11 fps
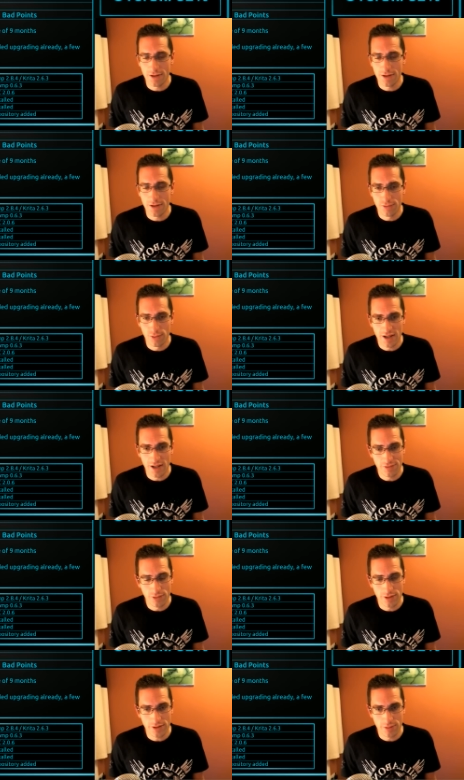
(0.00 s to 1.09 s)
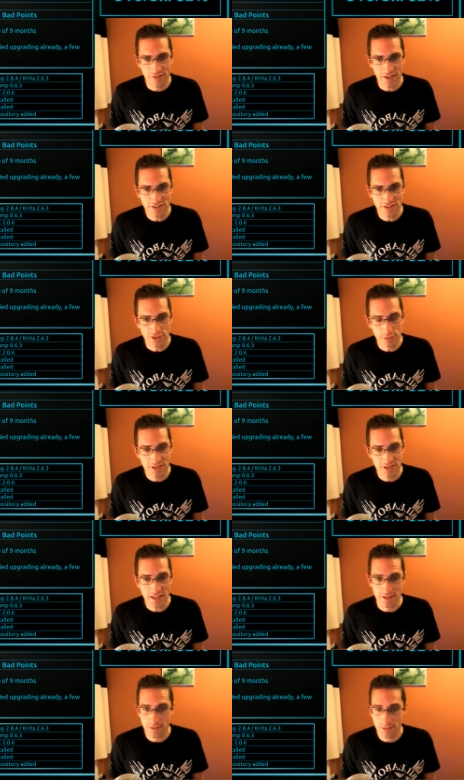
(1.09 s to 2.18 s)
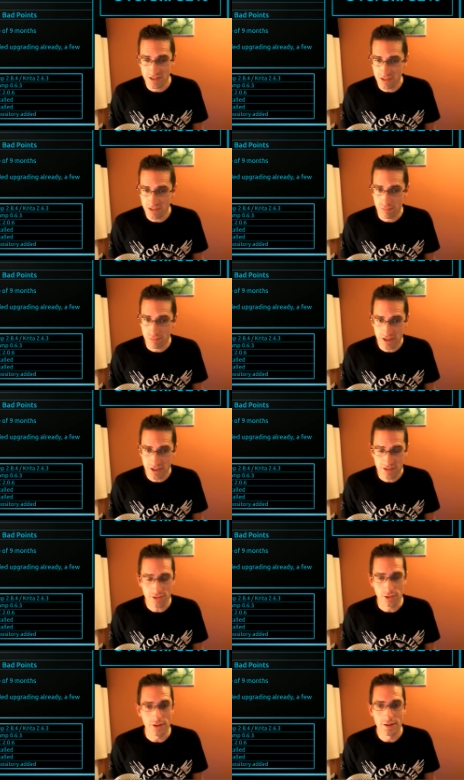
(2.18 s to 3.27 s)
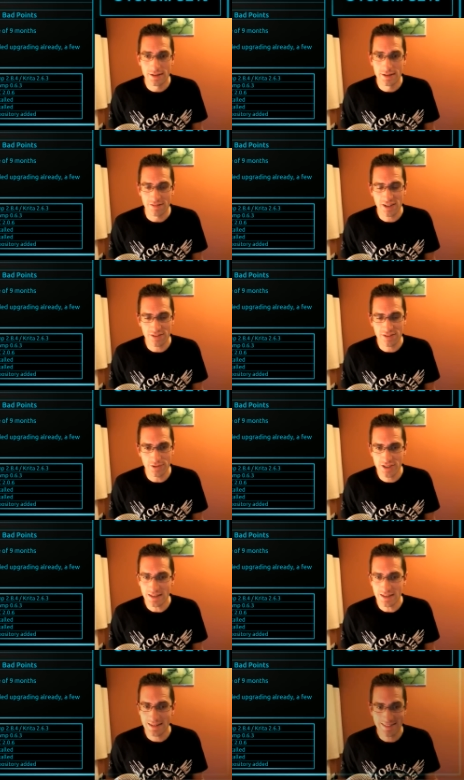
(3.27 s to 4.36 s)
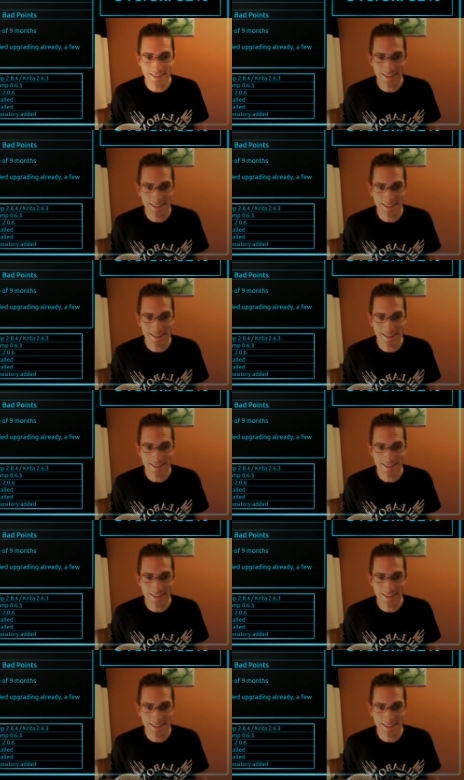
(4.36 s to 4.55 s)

Overall, I thought it was worth 82%, which is still a pretty good score. thanks for watching, see you